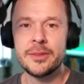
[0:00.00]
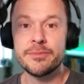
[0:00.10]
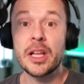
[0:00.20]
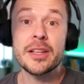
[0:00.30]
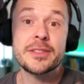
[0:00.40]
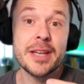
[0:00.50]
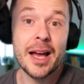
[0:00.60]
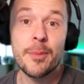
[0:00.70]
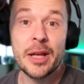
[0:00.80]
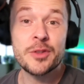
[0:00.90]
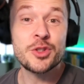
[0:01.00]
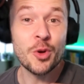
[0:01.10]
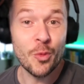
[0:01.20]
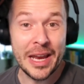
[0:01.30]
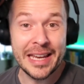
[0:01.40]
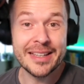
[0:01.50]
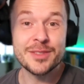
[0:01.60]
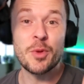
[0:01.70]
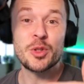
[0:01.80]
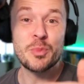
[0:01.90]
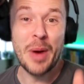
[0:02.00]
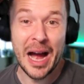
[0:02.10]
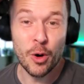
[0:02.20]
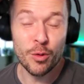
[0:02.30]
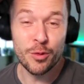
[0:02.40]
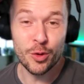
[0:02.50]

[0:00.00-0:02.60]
Now let's talk about Serena's most powerful